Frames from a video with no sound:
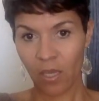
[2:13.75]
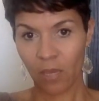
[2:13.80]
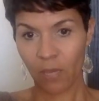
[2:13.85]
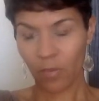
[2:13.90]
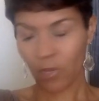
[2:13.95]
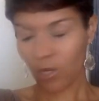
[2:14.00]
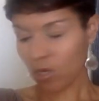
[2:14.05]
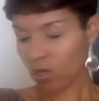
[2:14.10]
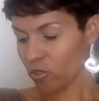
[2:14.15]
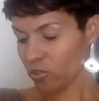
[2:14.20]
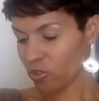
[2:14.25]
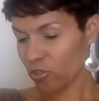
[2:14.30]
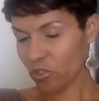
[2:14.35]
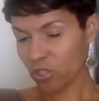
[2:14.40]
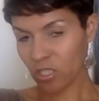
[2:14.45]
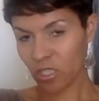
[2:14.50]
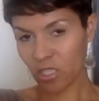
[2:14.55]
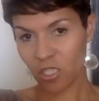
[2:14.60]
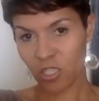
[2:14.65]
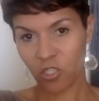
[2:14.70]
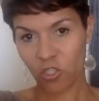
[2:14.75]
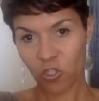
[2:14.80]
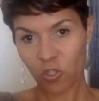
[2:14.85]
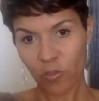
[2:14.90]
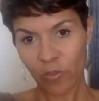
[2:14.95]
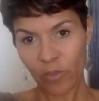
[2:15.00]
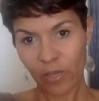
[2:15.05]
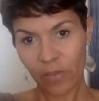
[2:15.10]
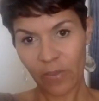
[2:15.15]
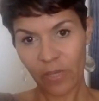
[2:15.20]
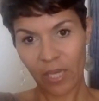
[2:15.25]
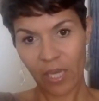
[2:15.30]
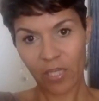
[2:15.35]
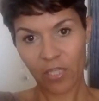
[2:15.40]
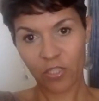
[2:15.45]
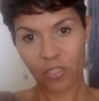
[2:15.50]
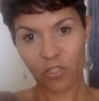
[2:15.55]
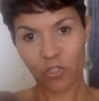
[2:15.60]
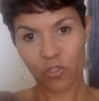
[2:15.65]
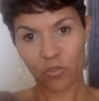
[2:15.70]
but also you can teach your baby how
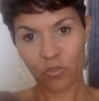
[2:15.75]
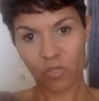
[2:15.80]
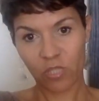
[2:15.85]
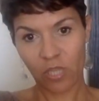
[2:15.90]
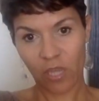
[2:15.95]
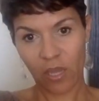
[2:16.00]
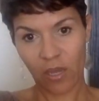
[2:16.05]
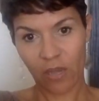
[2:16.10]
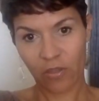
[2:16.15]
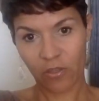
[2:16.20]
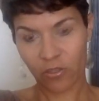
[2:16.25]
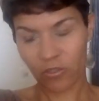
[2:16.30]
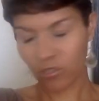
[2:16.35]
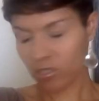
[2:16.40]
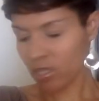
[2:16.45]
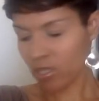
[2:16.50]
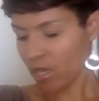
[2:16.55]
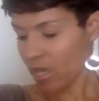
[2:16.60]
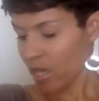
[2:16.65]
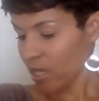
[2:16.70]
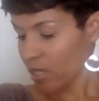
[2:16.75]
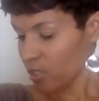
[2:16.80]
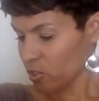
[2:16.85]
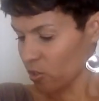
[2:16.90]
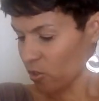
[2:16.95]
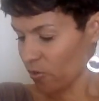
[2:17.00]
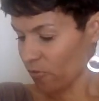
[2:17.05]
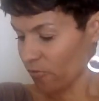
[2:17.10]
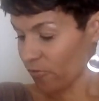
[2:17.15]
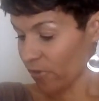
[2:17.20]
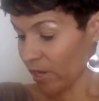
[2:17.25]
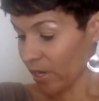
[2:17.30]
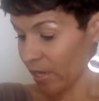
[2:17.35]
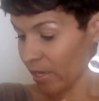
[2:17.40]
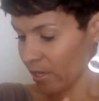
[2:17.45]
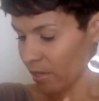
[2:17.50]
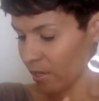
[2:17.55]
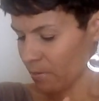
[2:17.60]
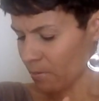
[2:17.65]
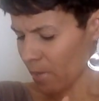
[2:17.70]
to attune to others. So if
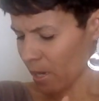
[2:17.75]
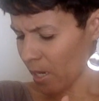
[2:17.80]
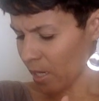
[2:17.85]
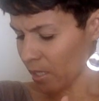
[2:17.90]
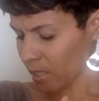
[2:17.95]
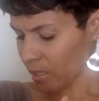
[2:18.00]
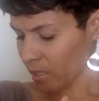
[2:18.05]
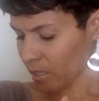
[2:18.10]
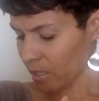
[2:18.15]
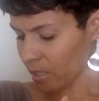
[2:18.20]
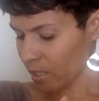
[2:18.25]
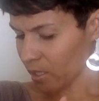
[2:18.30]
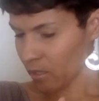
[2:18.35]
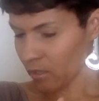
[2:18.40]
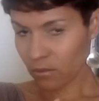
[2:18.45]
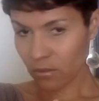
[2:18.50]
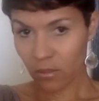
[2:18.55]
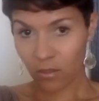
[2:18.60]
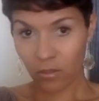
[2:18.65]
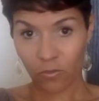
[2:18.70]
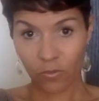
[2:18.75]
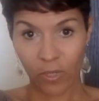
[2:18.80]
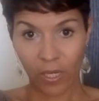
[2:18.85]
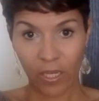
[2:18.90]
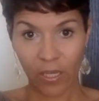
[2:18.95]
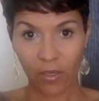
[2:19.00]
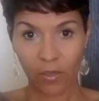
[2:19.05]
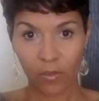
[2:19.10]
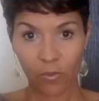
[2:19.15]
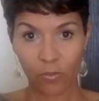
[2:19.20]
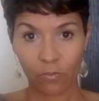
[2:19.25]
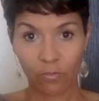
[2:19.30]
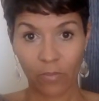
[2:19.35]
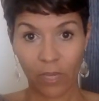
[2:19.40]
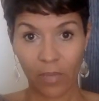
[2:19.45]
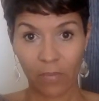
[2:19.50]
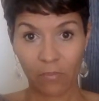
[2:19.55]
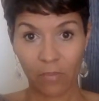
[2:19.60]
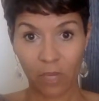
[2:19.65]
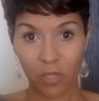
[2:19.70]
I am modeling, right,
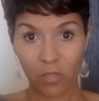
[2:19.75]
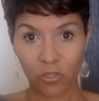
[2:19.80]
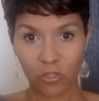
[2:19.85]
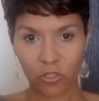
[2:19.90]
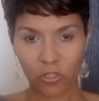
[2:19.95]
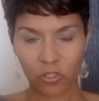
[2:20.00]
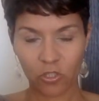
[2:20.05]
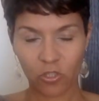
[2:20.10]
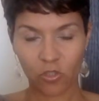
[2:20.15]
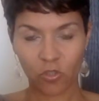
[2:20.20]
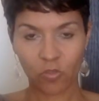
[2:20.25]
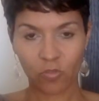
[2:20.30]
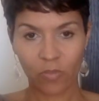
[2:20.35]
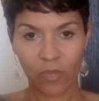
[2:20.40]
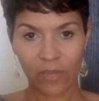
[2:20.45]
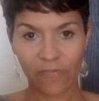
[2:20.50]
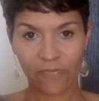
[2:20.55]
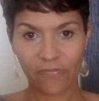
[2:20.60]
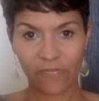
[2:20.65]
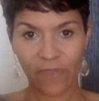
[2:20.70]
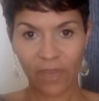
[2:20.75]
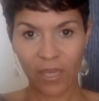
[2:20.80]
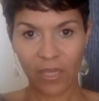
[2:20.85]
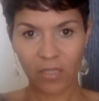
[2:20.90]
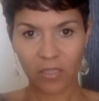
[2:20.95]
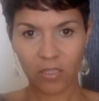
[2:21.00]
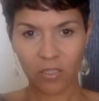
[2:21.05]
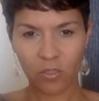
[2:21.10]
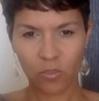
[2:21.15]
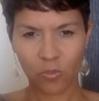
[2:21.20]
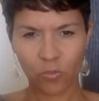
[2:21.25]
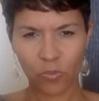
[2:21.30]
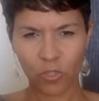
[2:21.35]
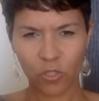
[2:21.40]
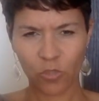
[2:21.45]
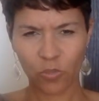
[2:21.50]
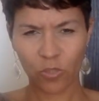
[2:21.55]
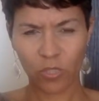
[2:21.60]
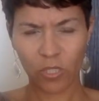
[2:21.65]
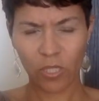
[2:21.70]
my emotions through my face,
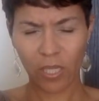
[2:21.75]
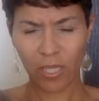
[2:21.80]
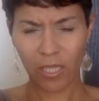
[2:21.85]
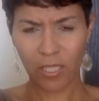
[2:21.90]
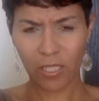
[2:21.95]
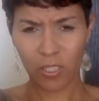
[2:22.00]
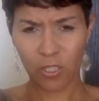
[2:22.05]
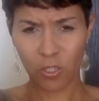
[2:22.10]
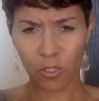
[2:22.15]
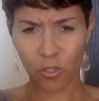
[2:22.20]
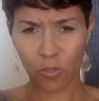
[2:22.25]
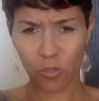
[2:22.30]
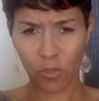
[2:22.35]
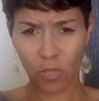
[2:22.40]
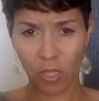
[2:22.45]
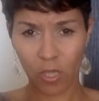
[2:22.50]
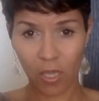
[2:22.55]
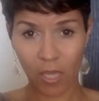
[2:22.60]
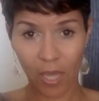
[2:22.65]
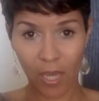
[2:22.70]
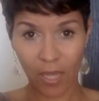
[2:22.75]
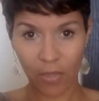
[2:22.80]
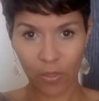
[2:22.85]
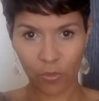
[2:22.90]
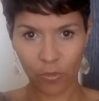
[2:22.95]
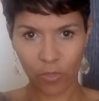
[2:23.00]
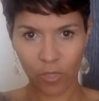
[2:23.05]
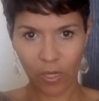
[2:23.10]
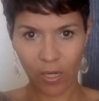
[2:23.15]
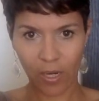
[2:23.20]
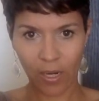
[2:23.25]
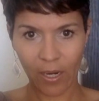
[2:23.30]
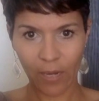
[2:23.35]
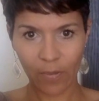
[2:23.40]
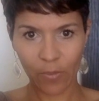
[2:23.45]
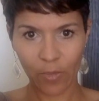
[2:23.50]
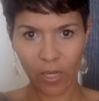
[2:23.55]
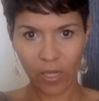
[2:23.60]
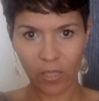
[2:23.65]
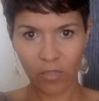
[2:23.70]
which we kind of do a lot through our
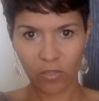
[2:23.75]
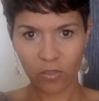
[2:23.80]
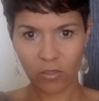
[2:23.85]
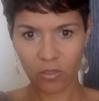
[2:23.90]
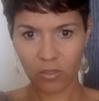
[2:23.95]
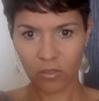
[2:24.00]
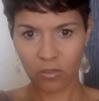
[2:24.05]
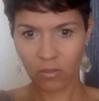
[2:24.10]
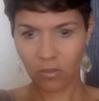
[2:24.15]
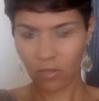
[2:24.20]
eyebrows,